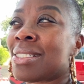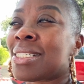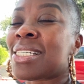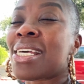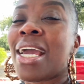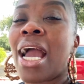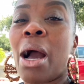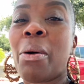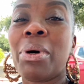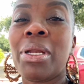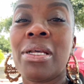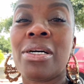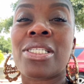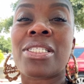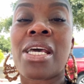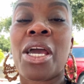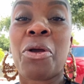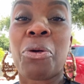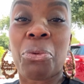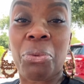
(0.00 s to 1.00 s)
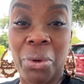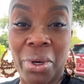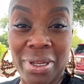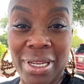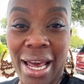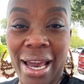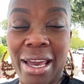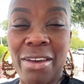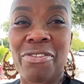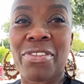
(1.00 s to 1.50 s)
how it looks in real
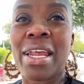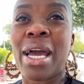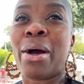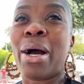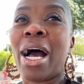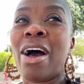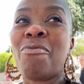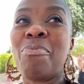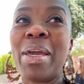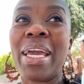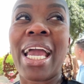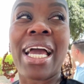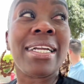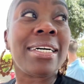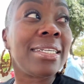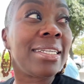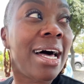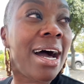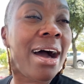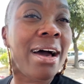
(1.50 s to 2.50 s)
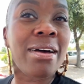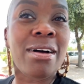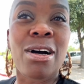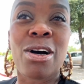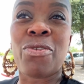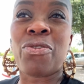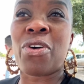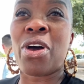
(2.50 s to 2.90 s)
life. Now, I've been getting a lot of